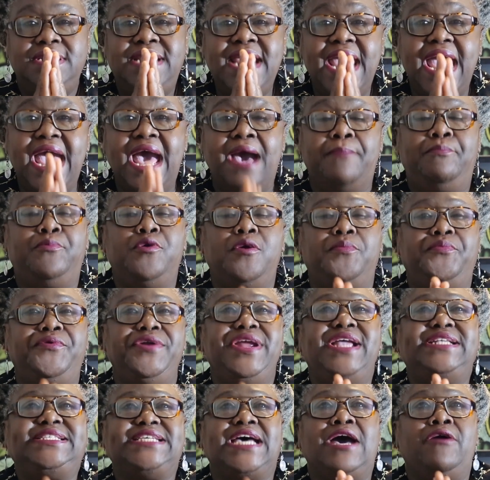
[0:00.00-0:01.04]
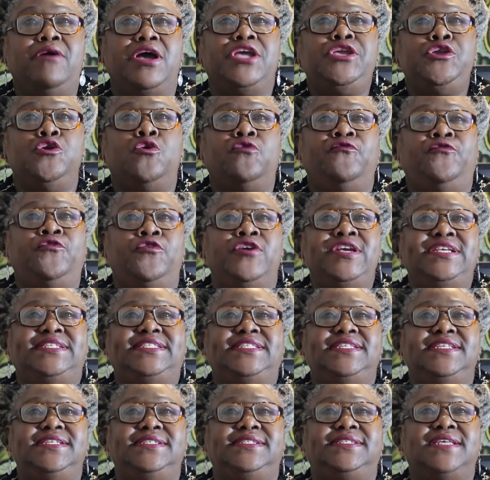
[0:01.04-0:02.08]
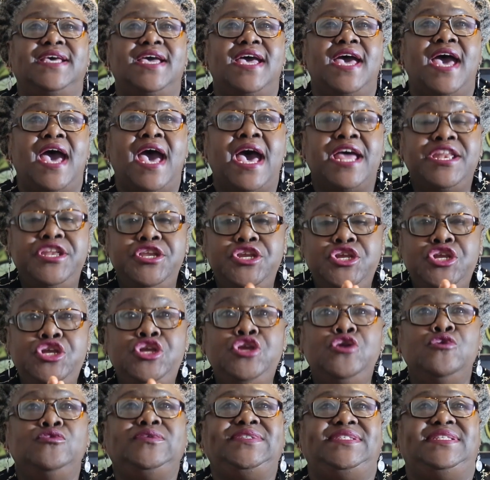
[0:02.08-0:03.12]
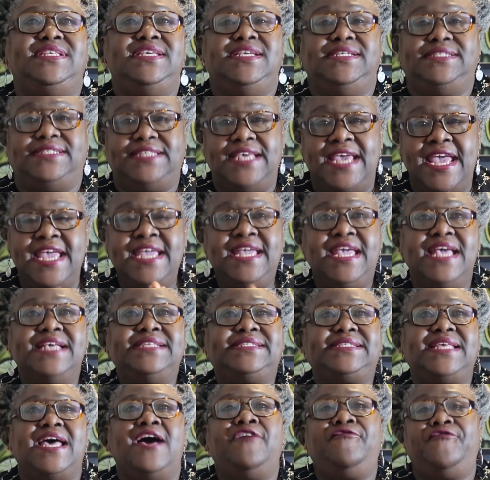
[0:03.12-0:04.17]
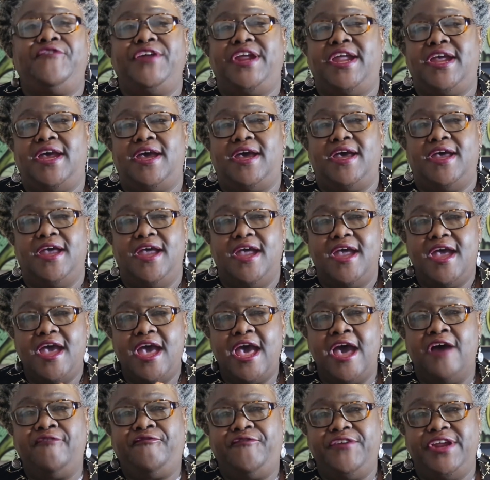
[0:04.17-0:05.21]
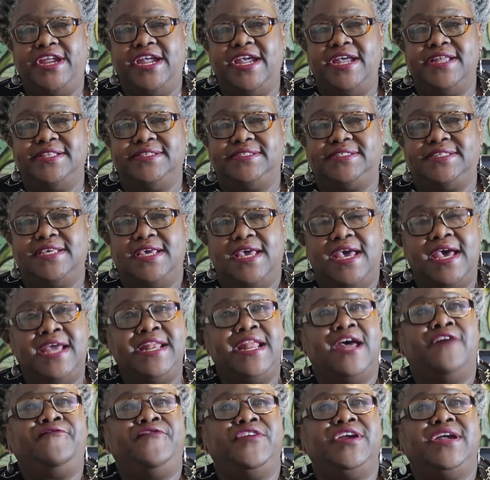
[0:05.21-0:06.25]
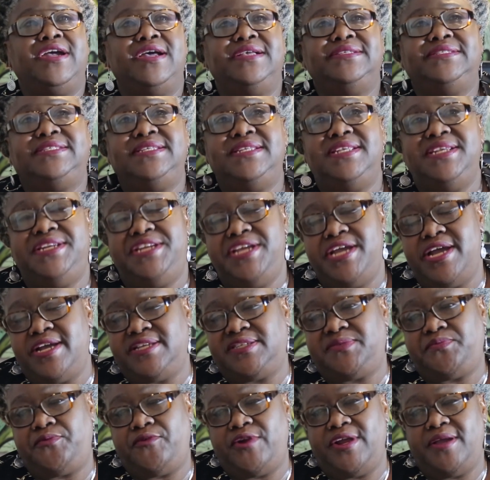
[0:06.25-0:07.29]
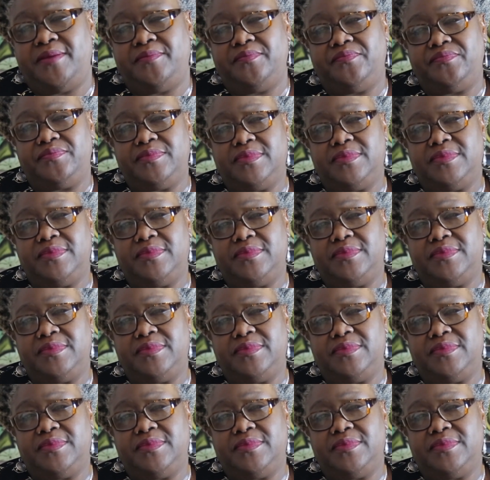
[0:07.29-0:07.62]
They appropriate our voices and use this against Africa, Africans, and Africans in the diaspora.